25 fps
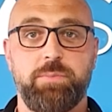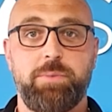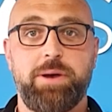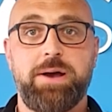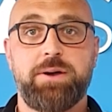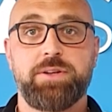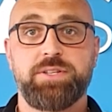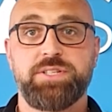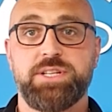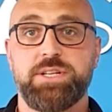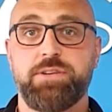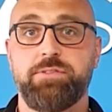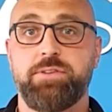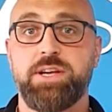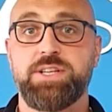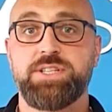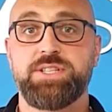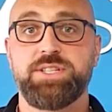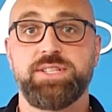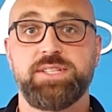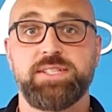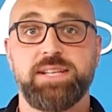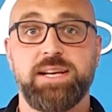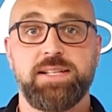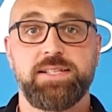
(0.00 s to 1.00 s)
in the power
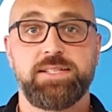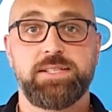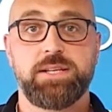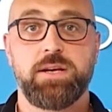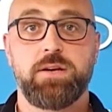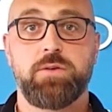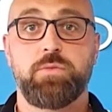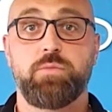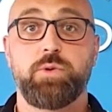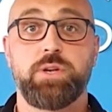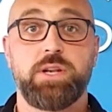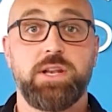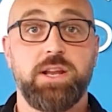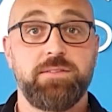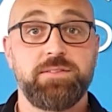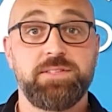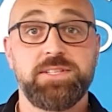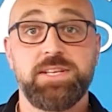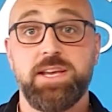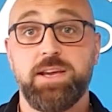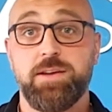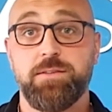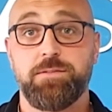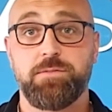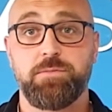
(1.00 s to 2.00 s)
generation sector, we'd love
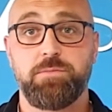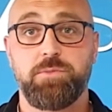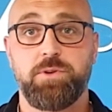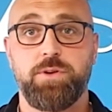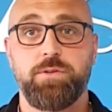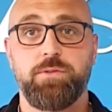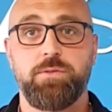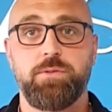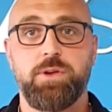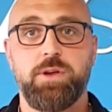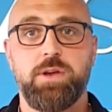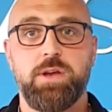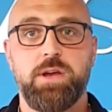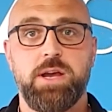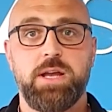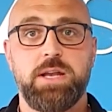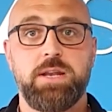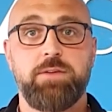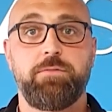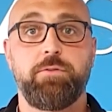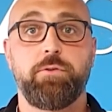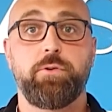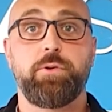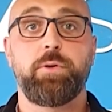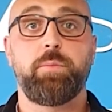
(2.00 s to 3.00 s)
to hear from you.
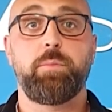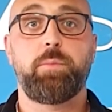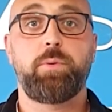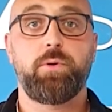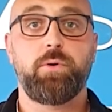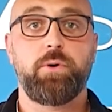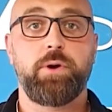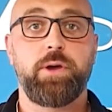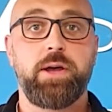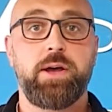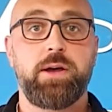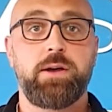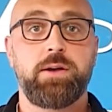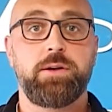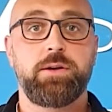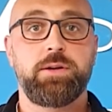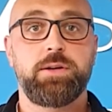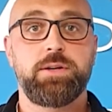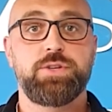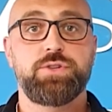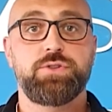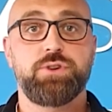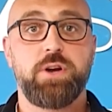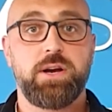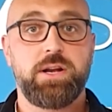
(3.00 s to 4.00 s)
And if you're an
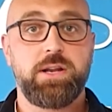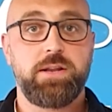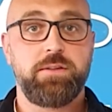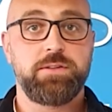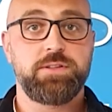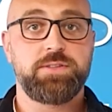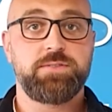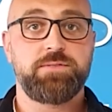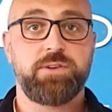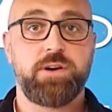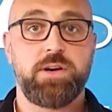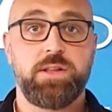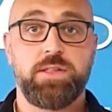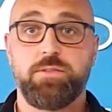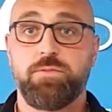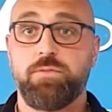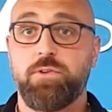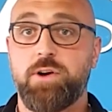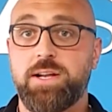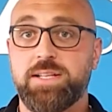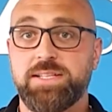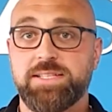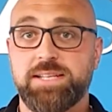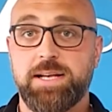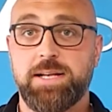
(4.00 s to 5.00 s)
employer struggling to find the
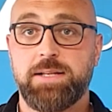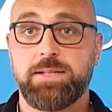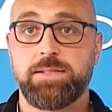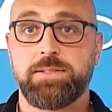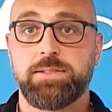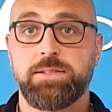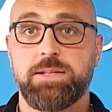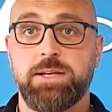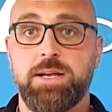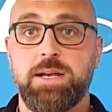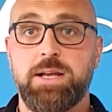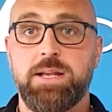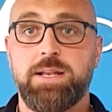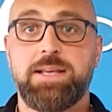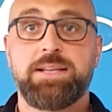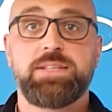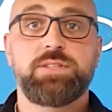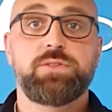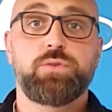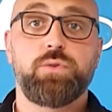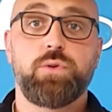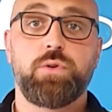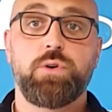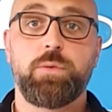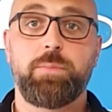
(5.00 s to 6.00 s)
right talent,
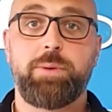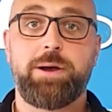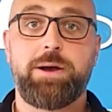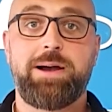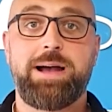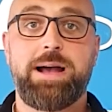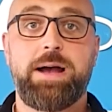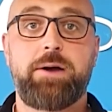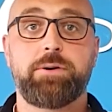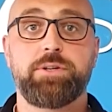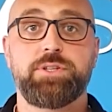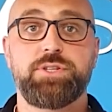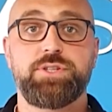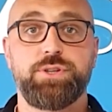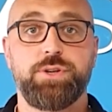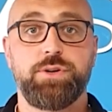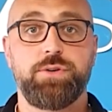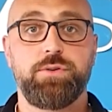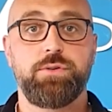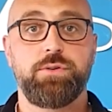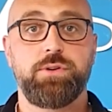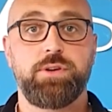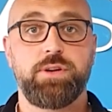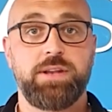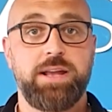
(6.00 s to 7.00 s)
let's talk about how
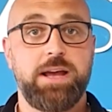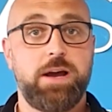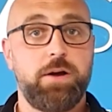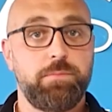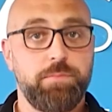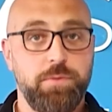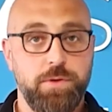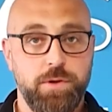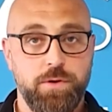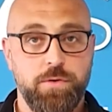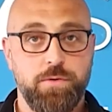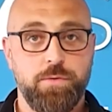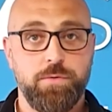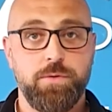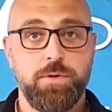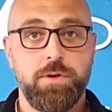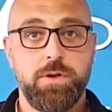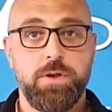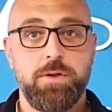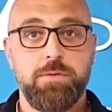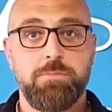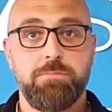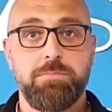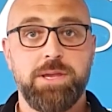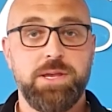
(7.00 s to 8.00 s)
Astute can help you
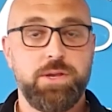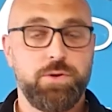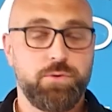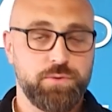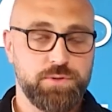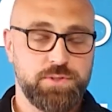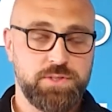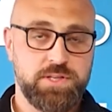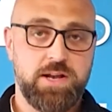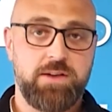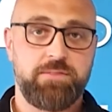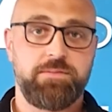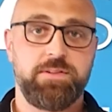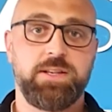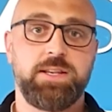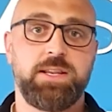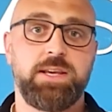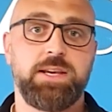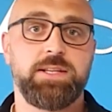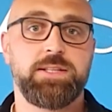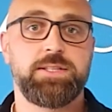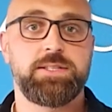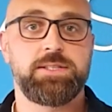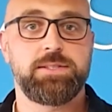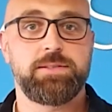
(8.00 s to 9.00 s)
meet your staffing
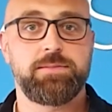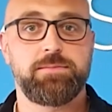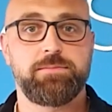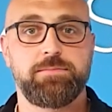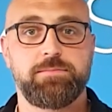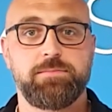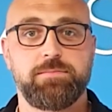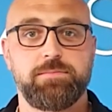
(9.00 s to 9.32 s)
needs.